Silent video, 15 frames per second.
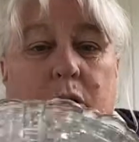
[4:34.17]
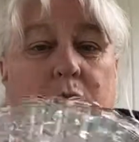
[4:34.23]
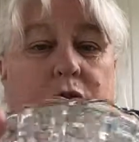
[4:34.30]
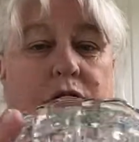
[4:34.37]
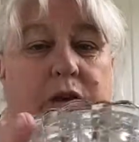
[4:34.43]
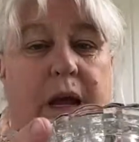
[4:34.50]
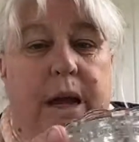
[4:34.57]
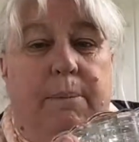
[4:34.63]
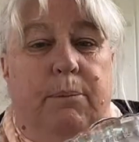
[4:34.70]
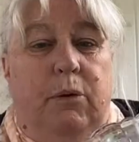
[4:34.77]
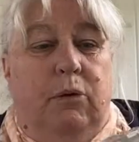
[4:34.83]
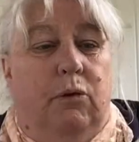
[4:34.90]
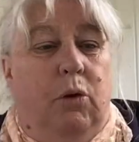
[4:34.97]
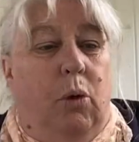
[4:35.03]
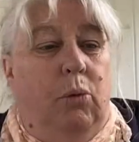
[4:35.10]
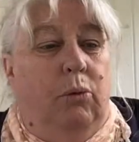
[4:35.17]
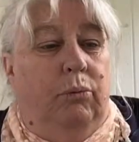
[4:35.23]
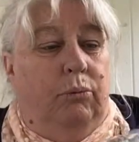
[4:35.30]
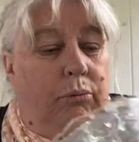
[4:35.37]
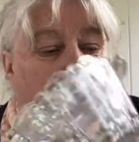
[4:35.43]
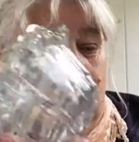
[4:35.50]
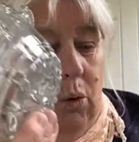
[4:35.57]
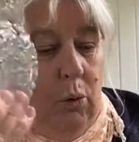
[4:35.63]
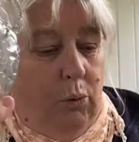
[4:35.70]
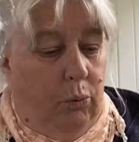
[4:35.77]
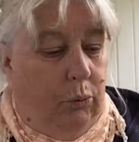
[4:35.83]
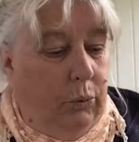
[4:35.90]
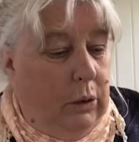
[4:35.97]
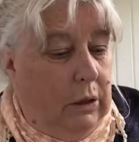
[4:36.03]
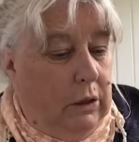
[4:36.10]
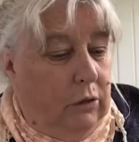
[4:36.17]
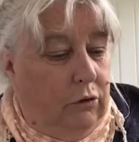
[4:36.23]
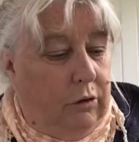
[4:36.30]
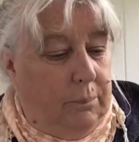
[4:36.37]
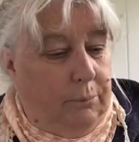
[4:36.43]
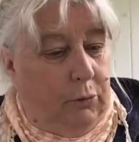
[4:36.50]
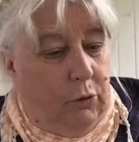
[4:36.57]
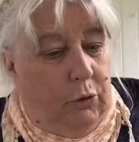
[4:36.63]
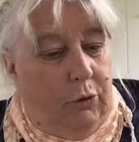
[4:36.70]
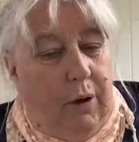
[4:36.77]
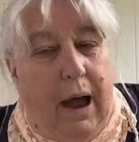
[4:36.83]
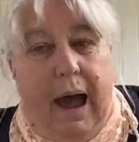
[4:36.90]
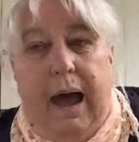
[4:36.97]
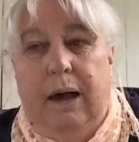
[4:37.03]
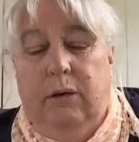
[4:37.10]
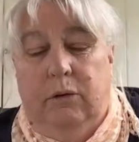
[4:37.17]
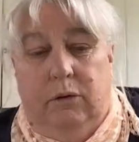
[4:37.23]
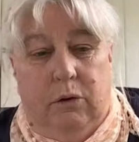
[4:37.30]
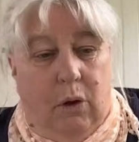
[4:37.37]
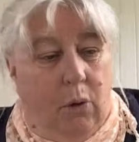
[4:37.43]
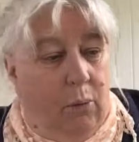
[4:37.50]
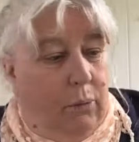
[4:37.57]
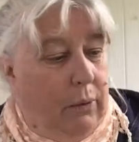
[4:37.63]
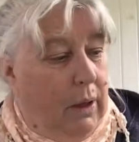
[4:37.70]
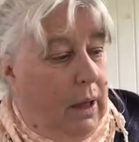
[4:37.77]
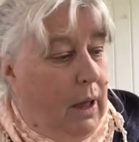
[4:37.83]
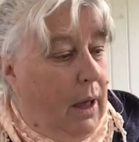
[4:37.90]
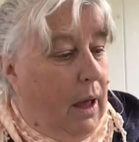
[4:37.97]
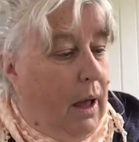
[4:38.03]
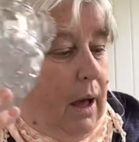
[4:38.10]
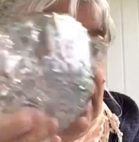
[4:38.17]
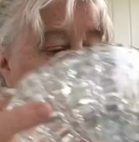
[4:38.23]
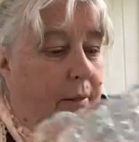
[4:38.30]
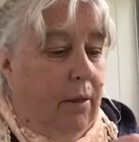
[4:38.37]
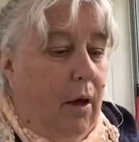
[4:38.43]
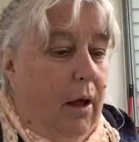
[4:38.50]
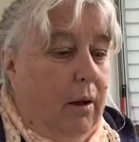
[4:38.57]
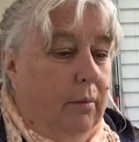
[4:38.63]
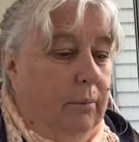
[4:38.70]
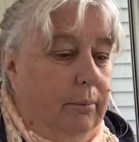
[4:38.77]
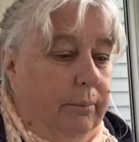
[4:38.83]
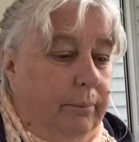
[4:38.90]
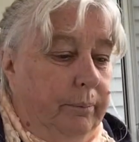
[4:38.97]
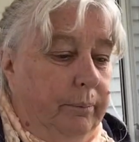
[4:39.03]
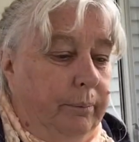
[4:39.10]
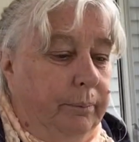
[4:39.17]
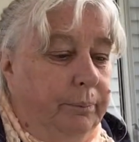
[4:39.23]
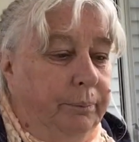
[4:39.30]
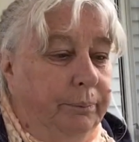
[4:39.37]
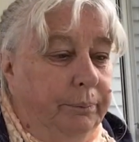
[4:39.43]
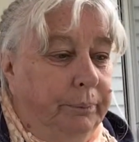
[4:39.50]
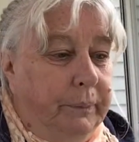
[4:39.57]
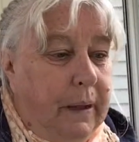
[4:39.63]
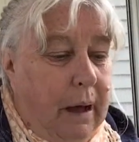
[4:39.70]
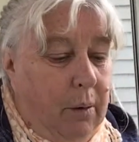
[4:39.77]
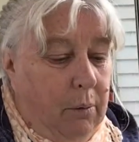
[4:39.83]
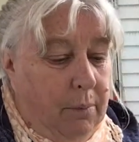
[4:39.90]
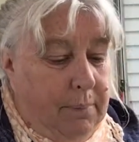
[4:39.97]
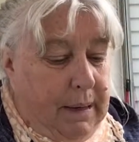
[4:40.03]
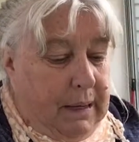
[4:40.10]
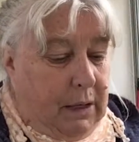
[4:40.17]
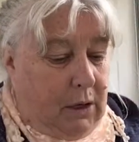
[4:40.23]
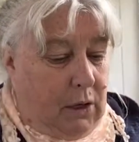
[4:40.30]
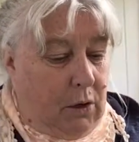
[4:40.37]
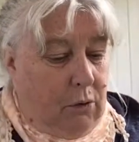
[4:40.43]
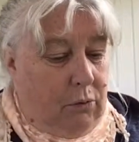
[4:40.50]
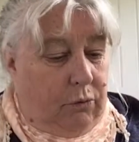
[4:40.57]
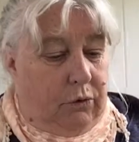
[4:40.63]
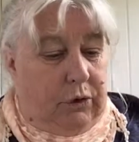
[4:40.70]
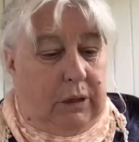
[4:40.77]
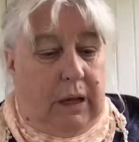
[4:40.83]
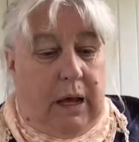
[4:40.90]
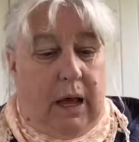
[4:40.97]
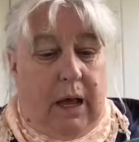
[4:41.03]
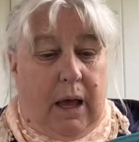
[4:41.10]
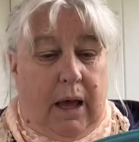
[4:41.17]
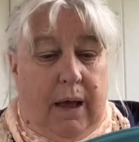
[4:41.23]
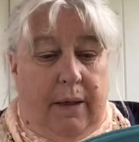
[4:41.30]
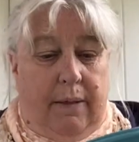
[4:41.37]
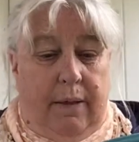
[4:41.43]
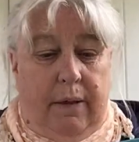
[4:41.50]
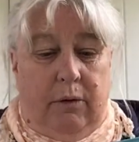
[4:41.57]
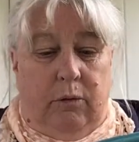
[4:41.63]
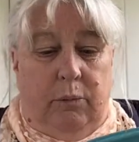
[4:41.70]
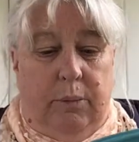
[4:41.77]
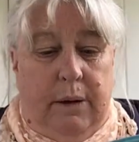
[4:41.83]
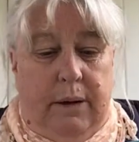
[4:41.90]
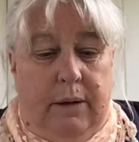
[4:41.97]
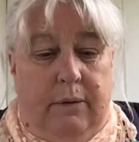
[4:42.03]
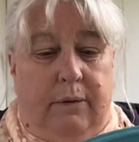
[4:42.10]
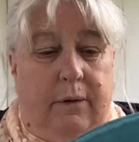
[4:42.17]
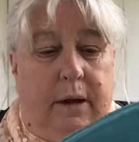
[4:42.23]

good shape. There's no chips or cracks. So I thought that would be cute. And this one